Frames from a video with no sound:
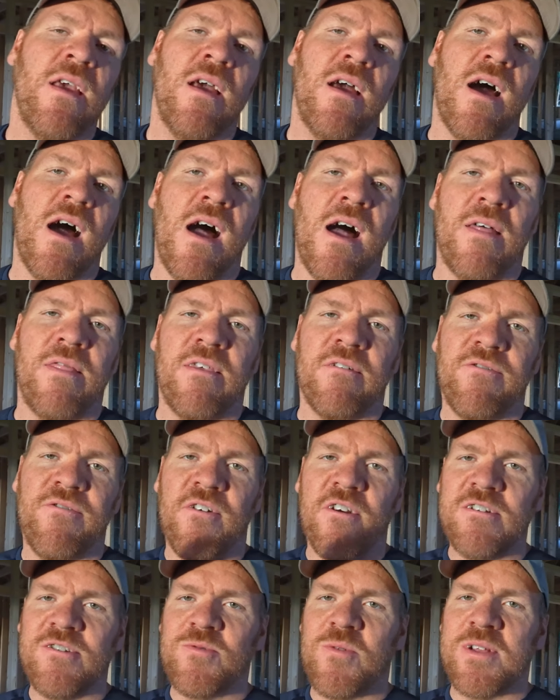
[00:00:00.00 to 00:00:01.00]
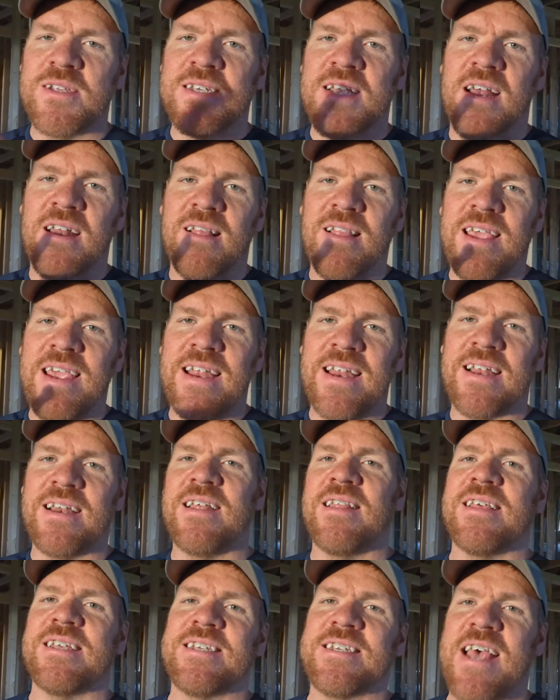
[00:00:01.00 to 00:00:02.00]
Uh, the first one's gonna lead
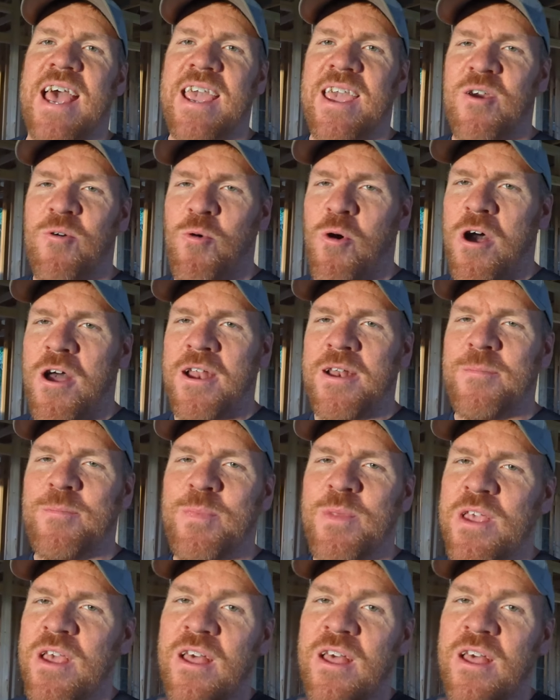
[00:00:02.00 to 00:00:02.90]
into the second one.